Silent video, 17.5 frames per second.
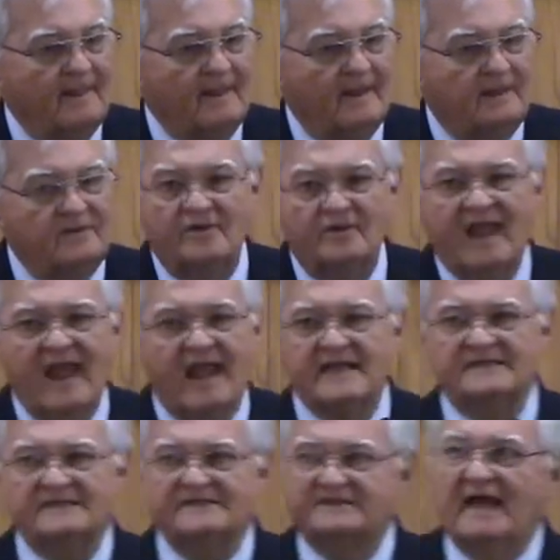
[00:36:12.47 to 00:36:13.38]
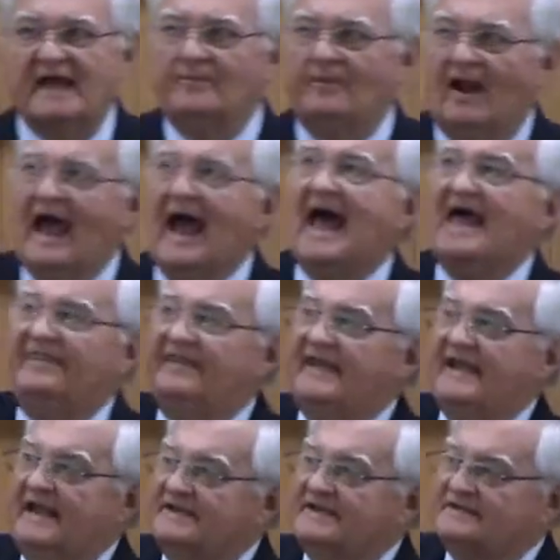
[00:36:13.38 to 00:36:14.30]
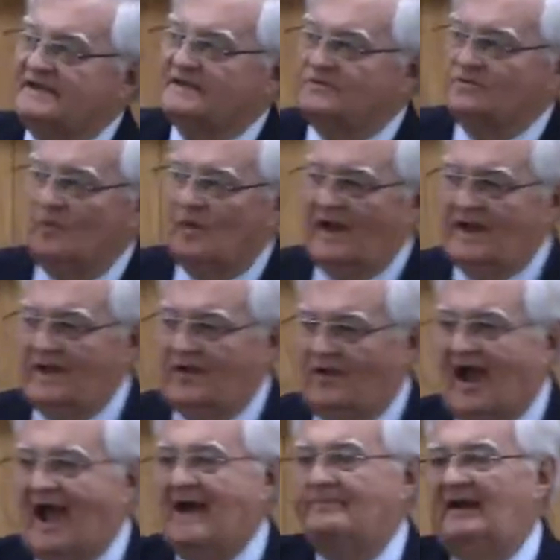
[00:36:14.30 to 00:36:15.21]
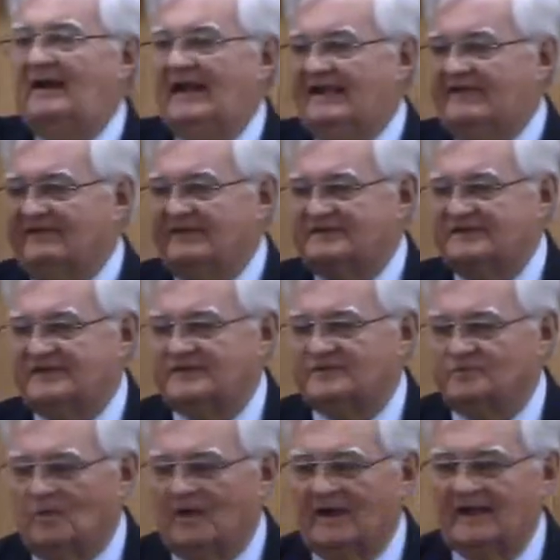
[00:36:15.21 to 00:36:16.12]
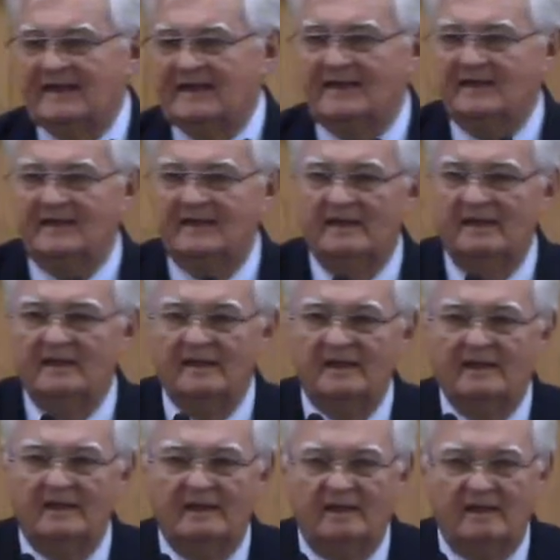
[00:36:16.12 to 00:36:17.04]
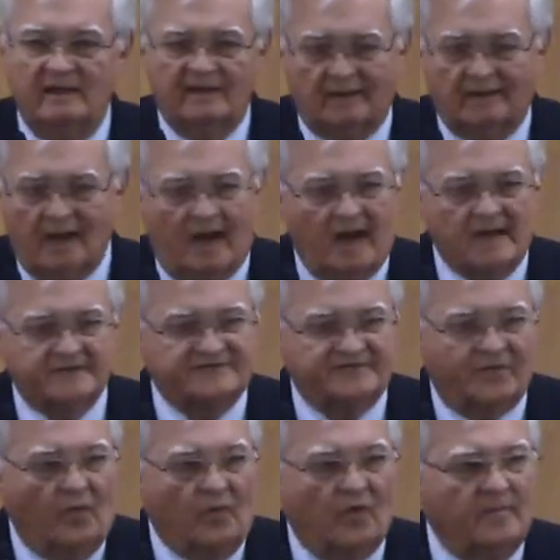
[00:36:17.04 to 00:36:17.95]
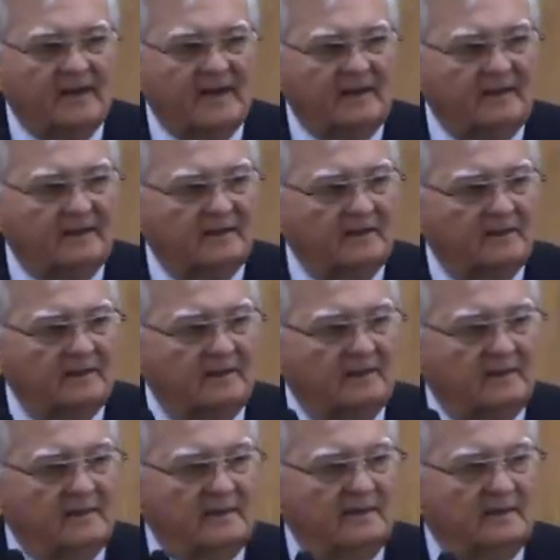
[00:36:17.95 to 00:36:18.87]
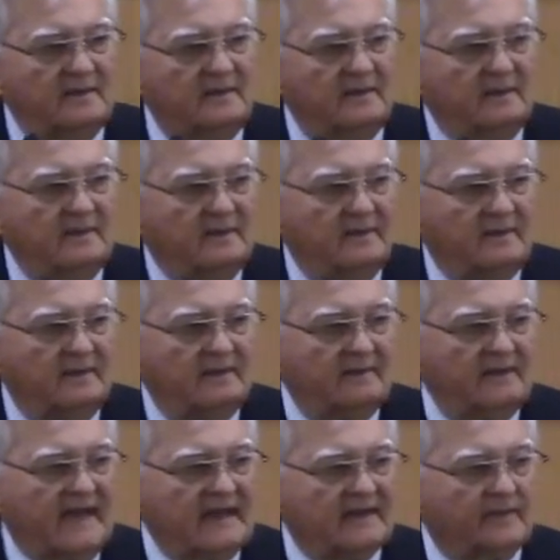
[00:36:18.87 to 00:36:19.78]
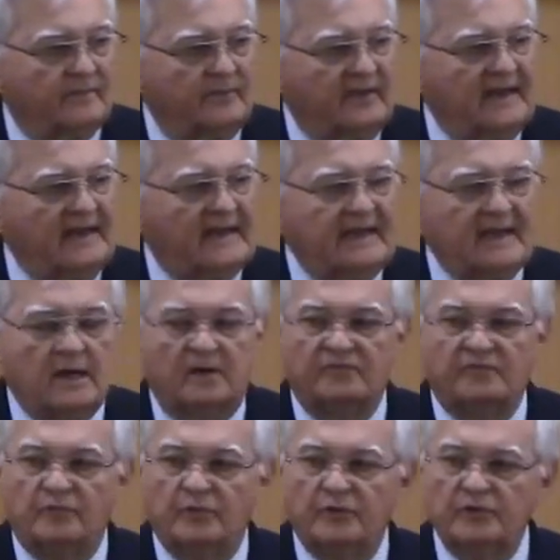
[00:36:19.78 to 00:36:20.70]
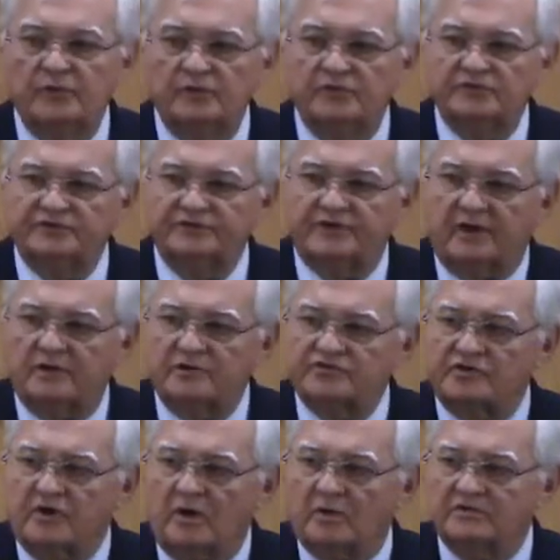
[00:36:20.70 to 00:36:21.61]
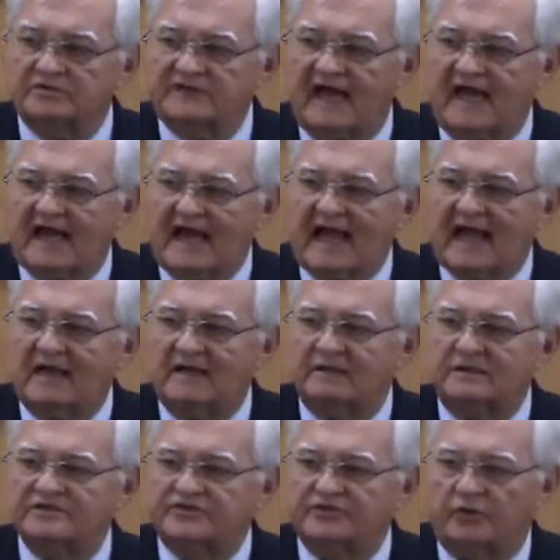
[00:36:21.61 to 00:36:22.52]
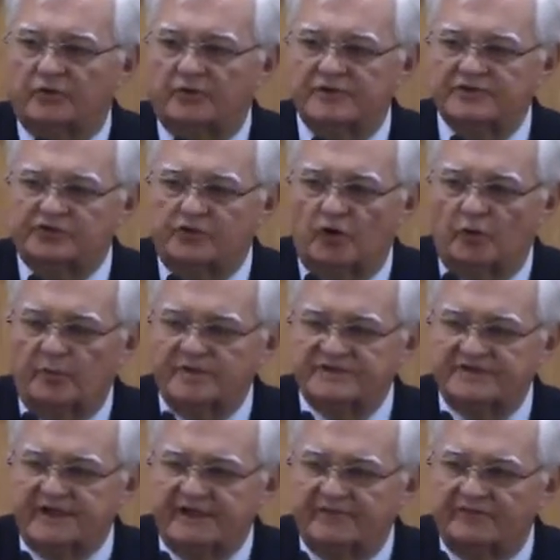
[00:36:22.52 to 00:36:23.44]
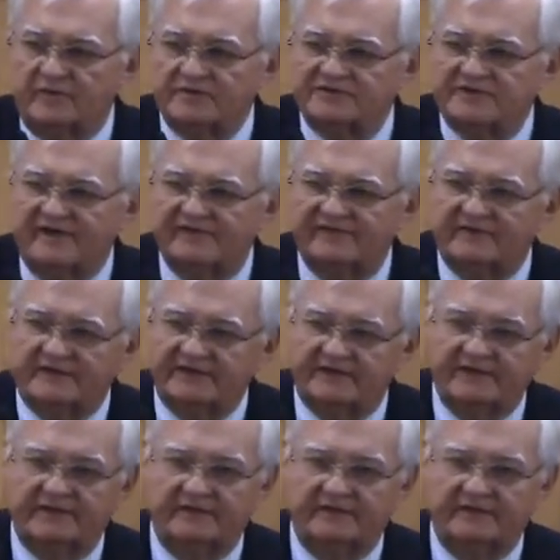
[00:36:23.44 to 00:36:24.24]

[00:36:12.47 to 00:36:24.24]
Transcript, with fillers: You can't just say, Well, I think it's this way, or I believe it's this way, and God's for me that completely overrules and turns wrong side out and destroys Romans 10, verse 17.